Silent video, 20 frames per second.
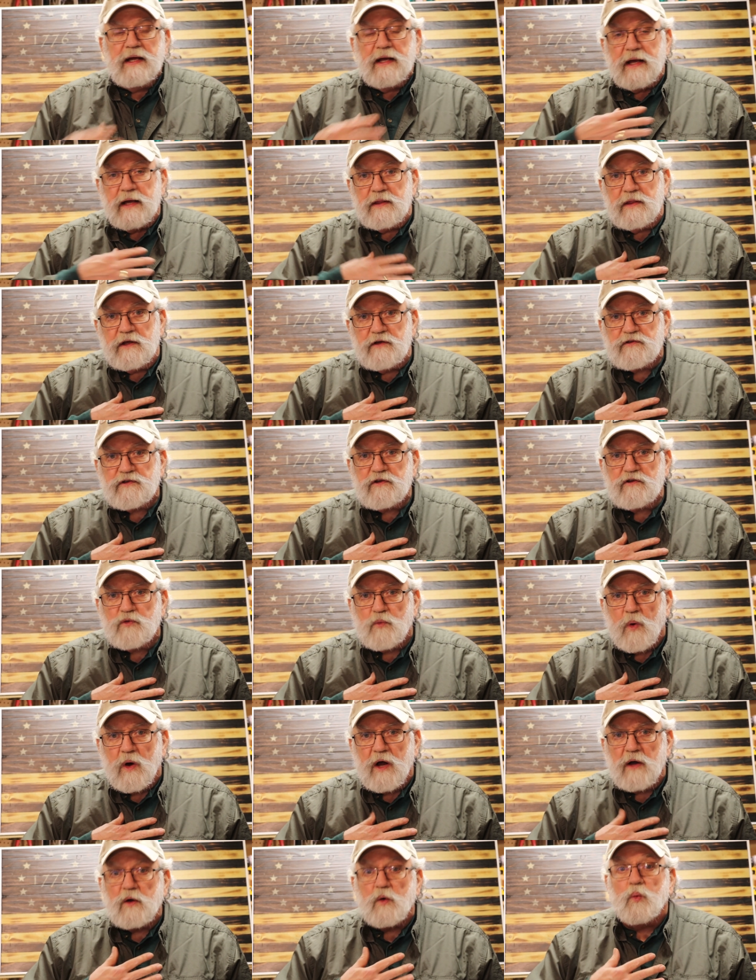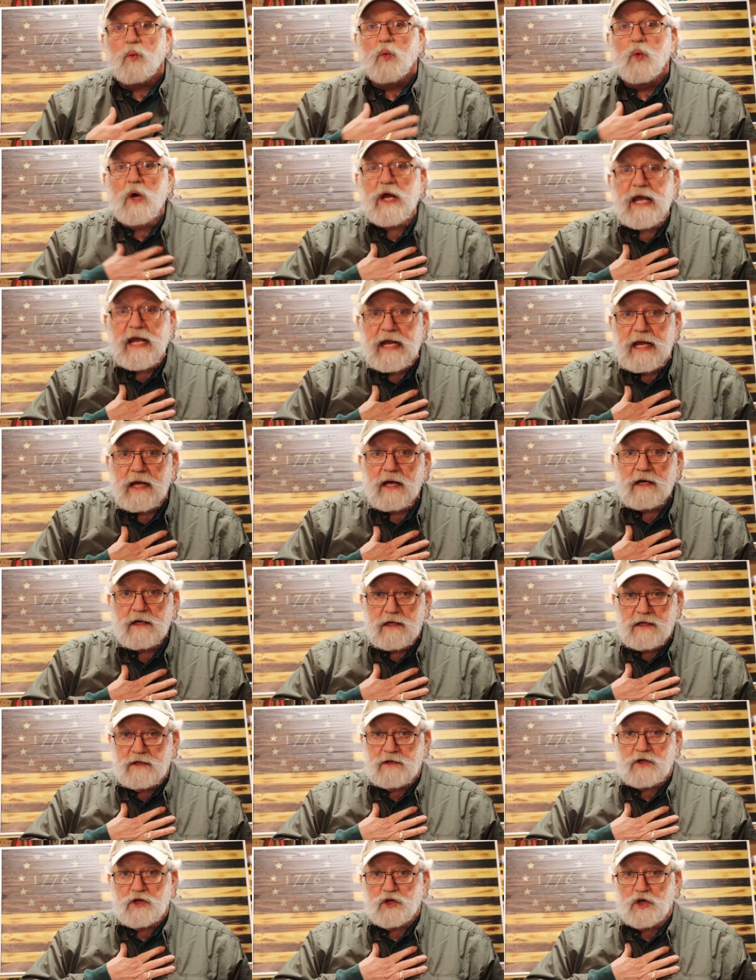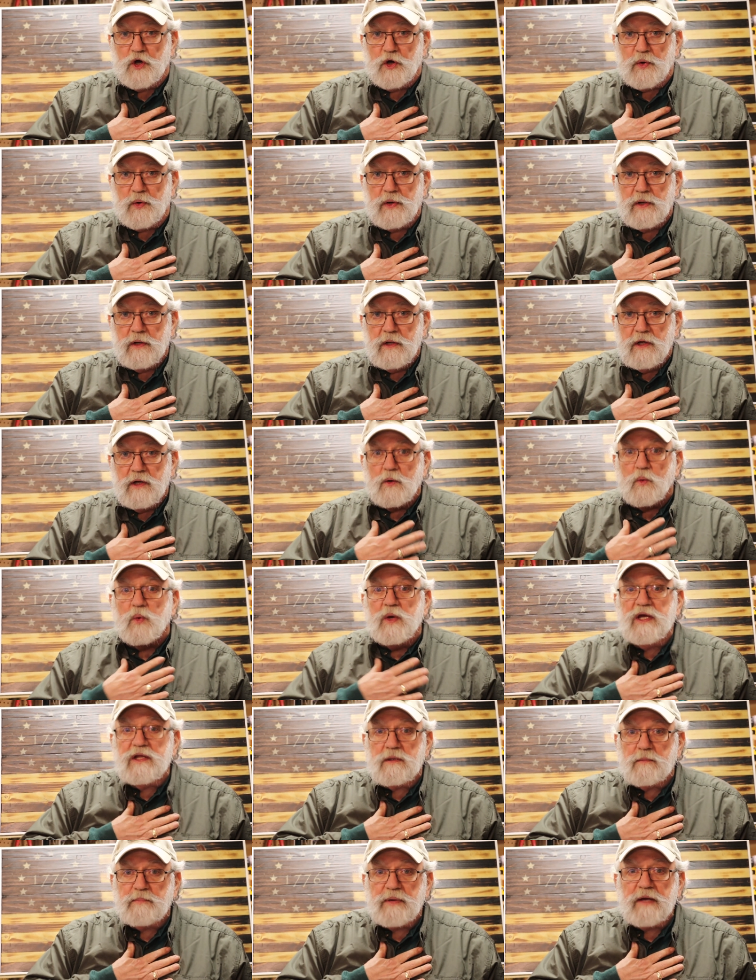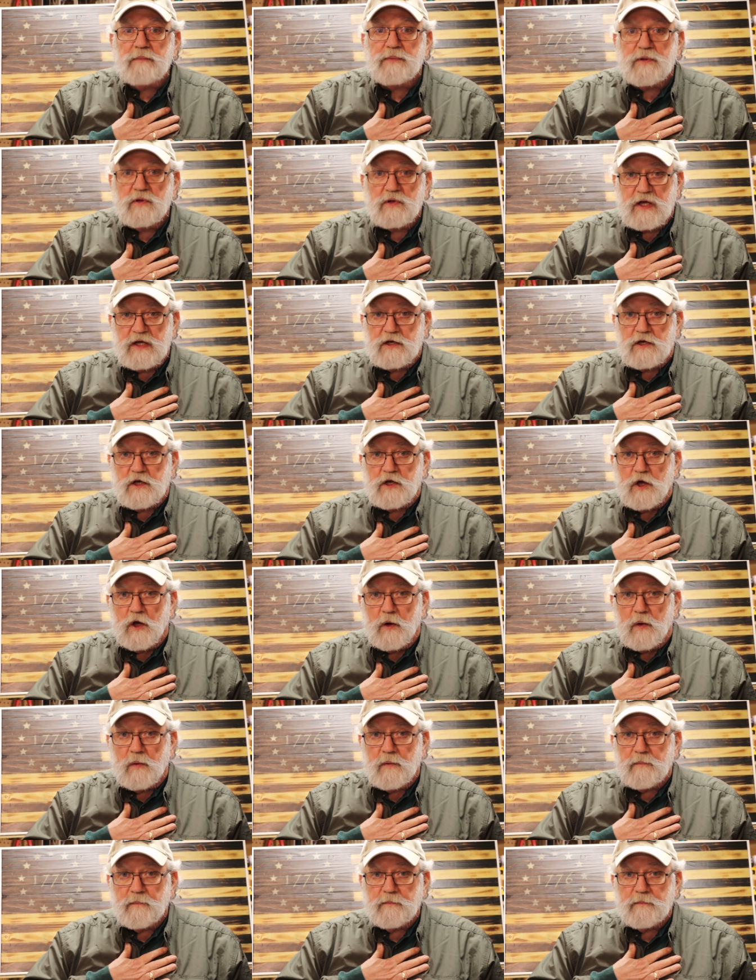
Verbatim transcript: and this is what we can do we the people can do